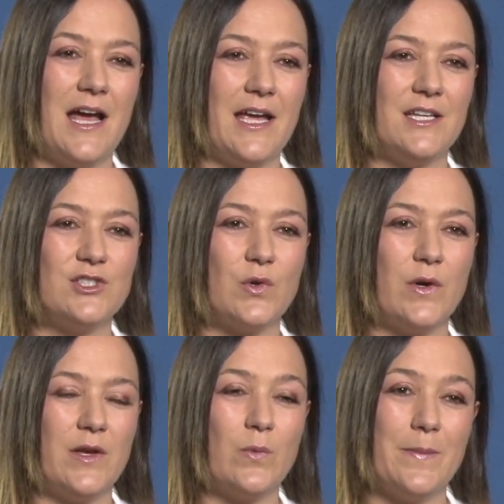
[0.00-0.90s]
I
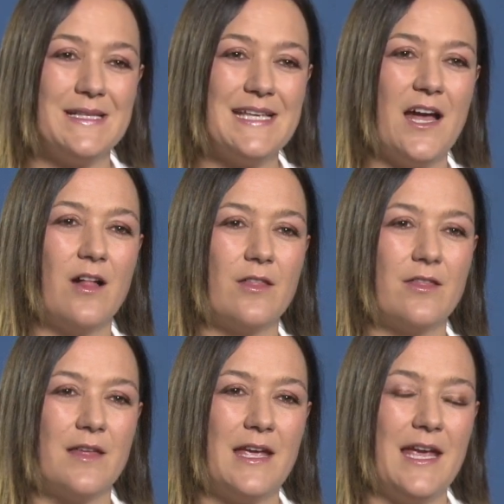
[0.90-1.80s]
enjoy women's health
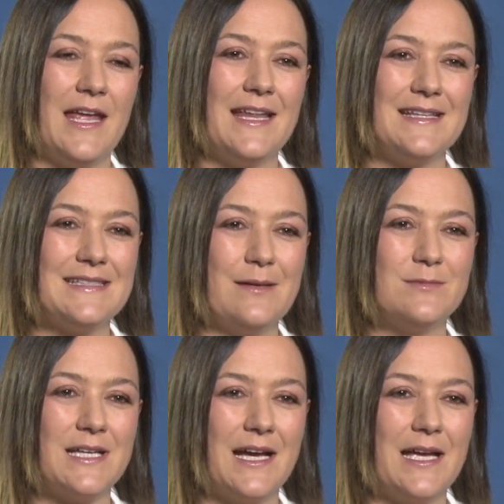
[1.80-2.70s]
and at the same
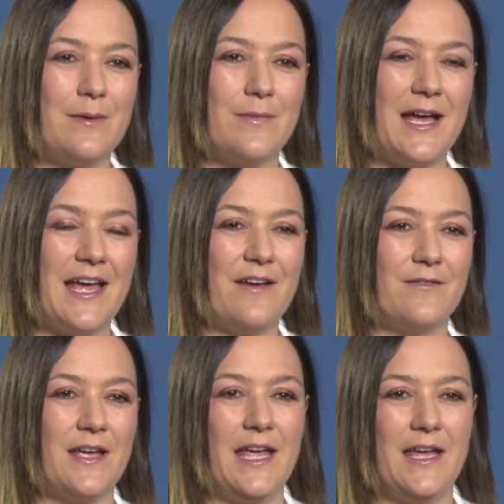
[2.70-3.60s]
time, I
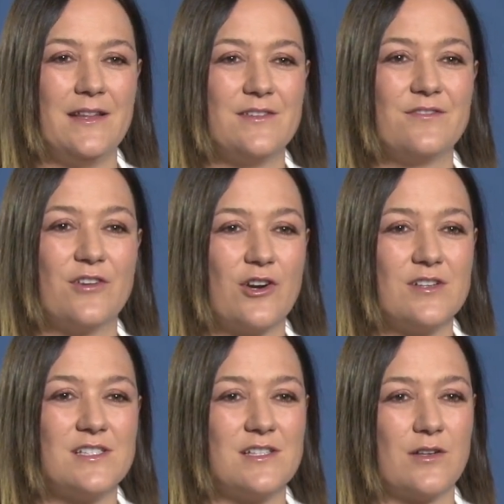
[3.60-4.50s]
have a
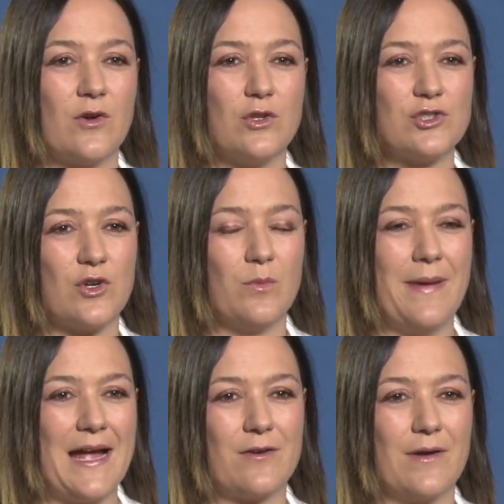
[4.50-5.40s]
diverse cultural
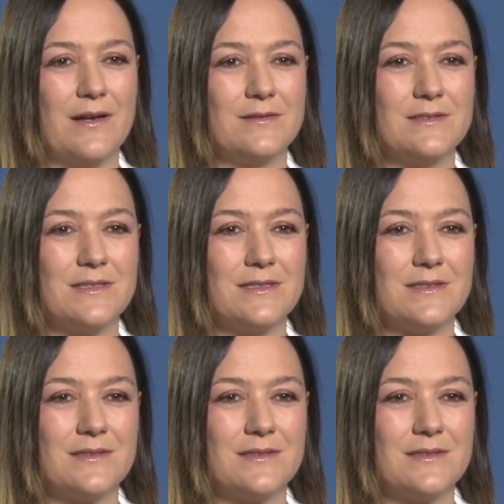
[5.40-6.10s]
background.